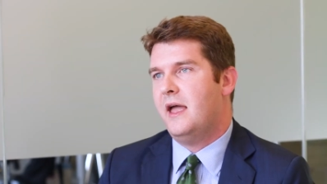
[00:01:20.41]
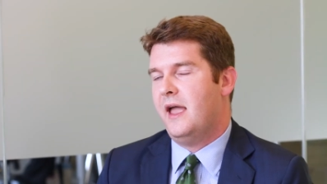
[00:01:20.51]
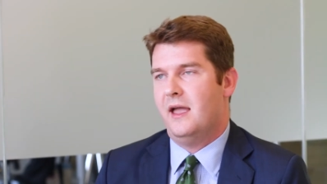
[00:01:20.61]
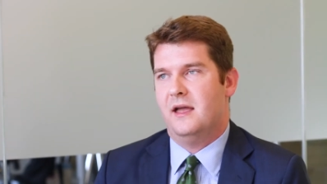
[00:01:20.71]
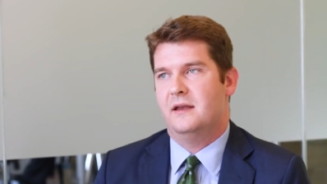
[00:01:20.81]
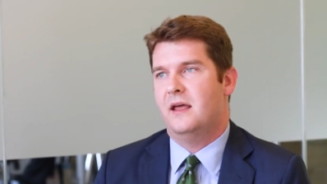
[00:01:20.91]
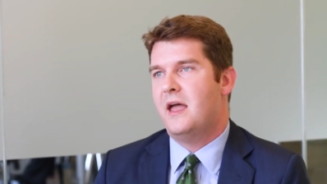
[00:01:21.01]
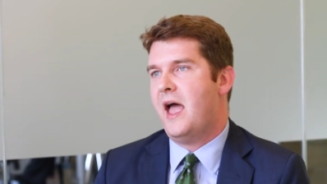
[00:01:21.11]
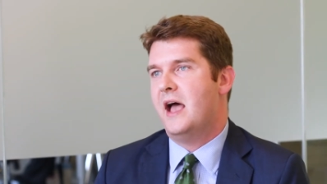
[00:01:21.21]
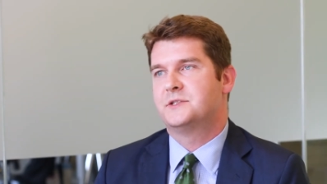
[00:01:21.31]
And
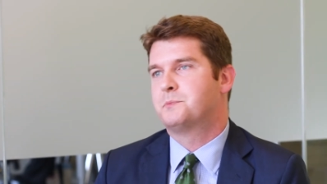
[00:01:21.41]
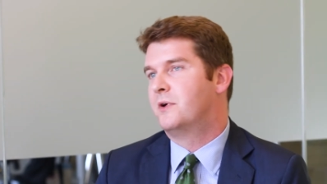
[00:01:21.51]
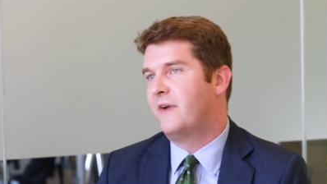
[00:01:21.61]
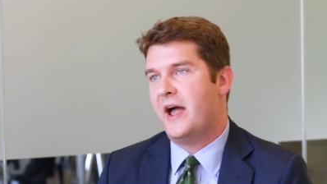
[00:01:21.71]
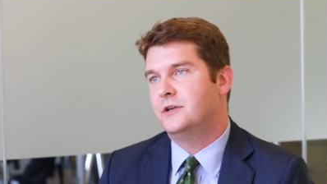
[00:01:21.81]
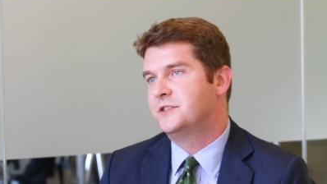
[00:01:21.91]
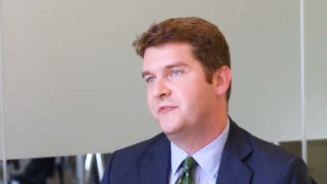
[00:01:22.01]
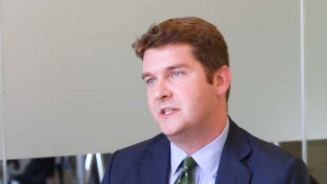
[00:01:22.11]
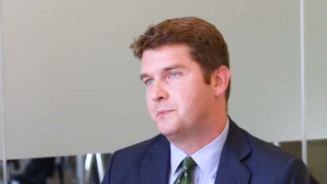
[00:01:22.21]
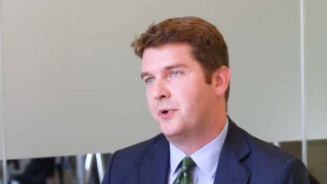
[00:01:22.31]
as providers
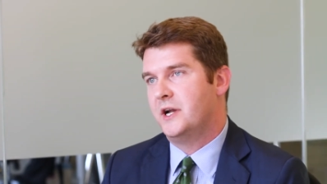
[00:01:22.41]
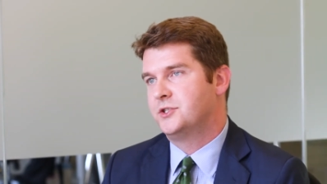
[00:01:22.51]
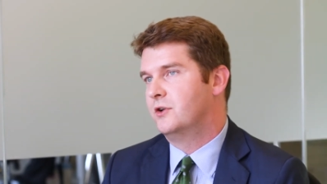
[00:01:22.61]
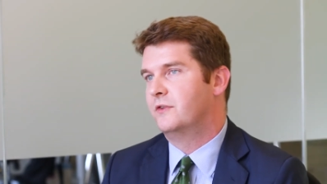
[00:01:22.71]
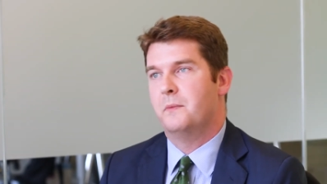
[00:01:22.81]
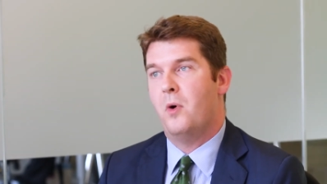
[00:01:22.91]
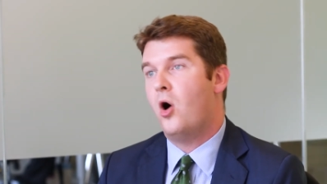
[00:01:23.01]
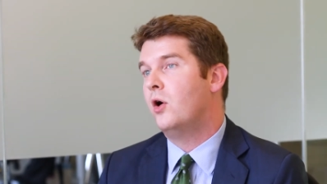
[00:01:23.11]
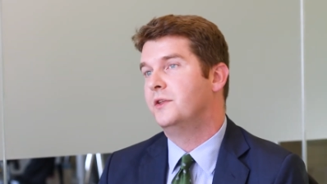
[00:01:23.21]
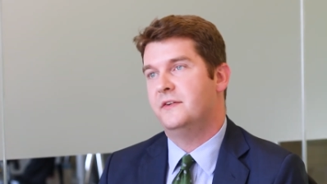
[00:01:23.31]
face pressure from
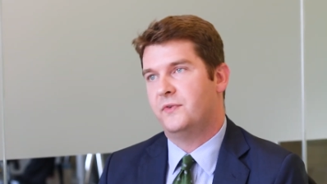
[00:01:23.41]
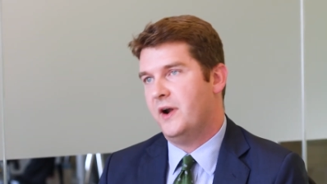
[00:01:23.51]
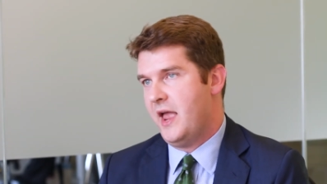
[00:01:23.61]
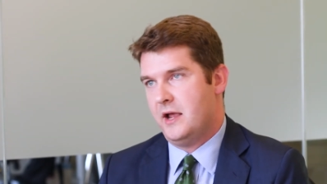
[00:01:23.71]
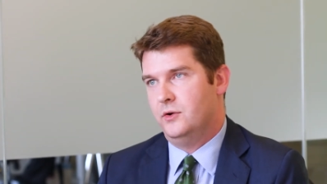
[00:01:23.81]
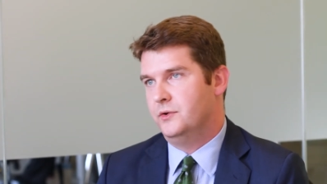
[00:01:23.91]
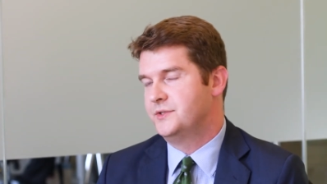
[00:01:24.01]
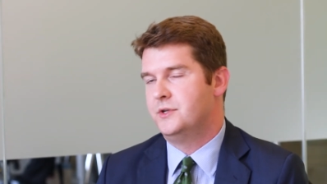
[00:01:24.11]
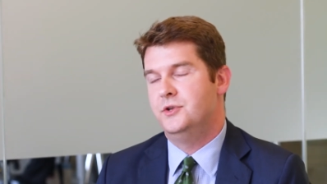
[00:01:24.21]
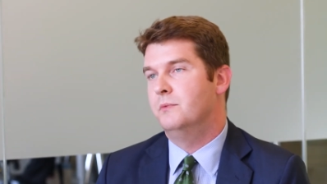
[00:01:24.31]
all different
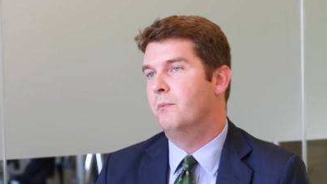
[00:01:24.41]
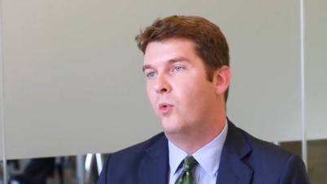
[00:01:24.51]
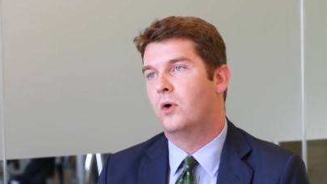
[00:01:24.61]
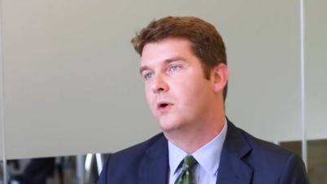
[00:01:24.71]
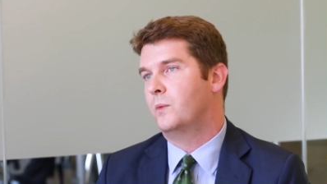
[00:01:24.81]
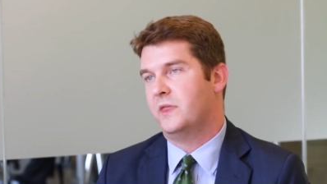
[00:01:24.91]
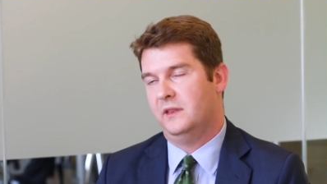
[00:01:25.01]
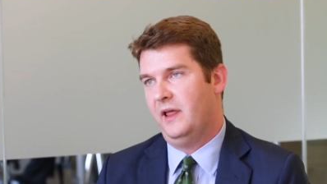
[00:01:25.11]
angles to do more with